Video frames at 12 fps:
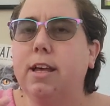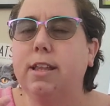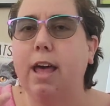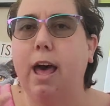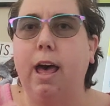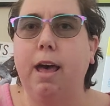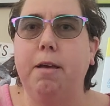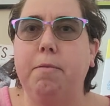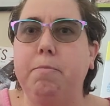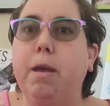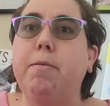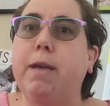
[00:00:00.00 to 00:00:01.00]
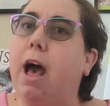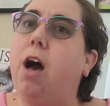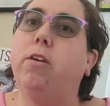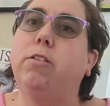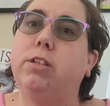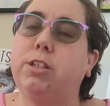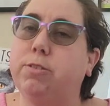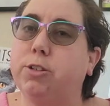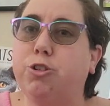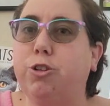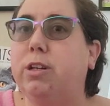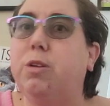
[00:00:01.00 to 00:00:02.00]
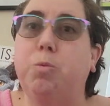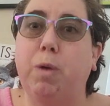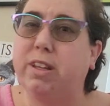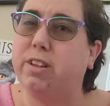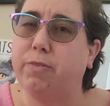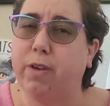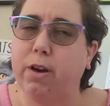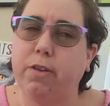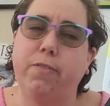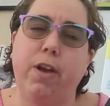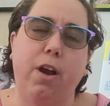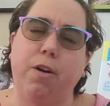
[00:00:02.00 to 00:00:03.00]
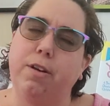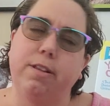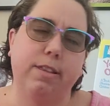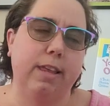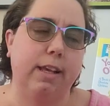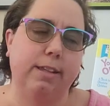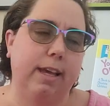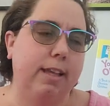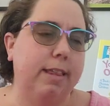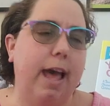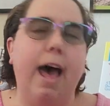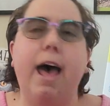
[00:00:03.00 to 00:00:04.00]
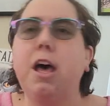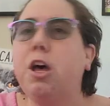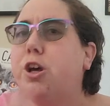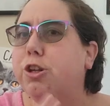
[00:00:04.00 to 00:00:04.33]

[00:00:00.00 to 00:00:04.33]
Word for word: that maybe how she was treated wasn't very fair and things like that.